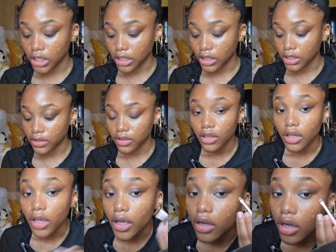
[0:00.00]
like this
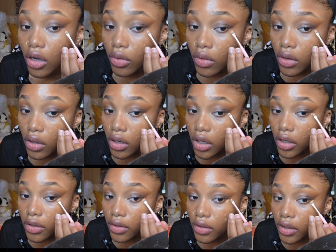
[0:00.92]
and go
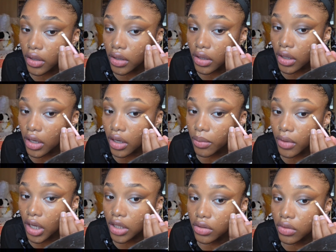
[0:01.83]
and just start cleaning that up.
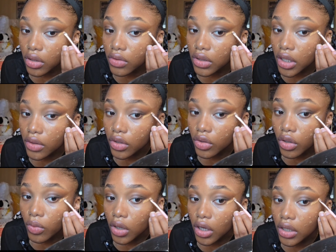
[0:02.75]
Not too close now. You
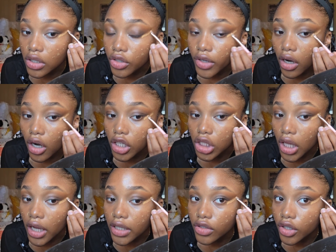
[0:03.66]
don't want to create a harsh
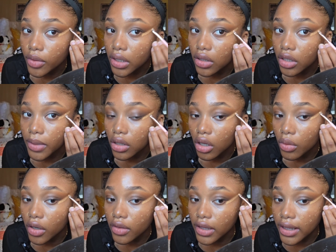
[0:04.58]
line, so you're going a little bit
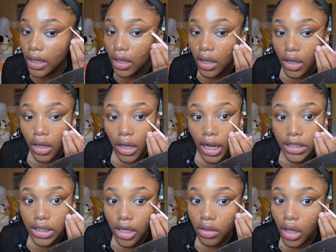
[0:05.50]
lower than the
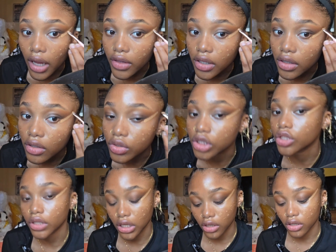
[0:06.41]
eyeshadow line that you just
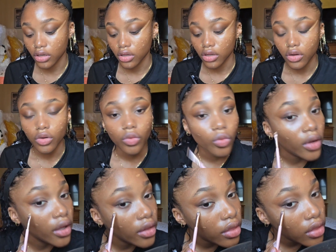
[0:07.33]
created
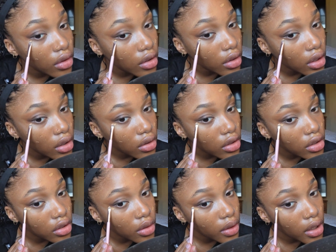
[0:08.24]
with your thing. So you're
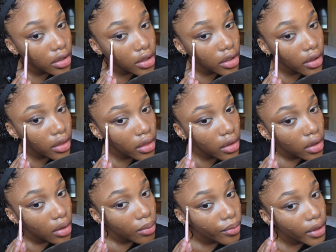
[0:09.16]
just going underneath.
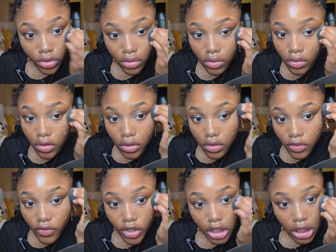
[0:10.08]
I'm going to
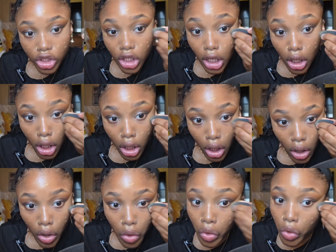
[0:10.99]
very gently
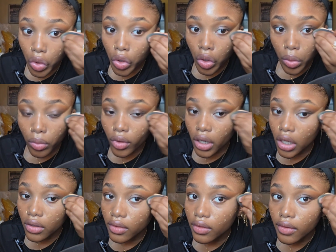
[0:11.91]
bring
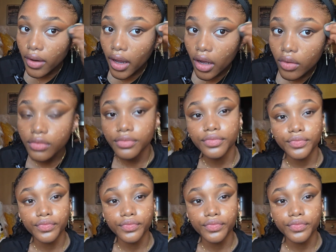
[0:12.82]
it down.